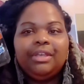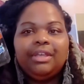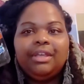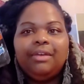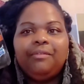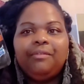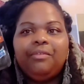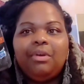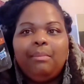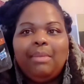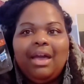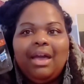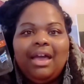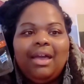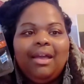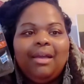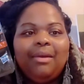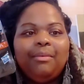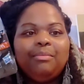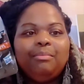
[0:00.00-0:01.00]
for
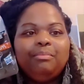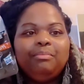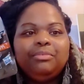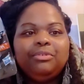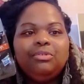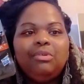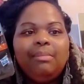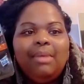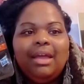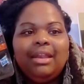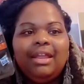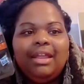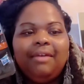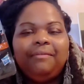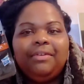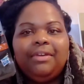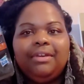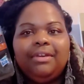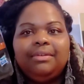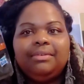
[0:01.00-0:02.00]
two of my
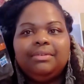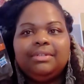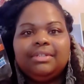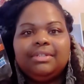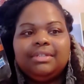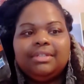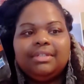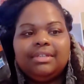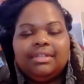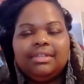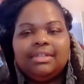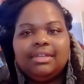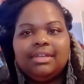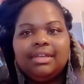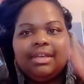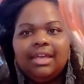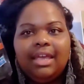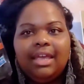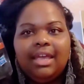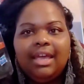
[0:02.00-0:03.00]

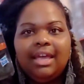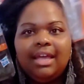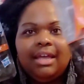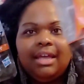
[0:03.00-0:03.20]
nephews.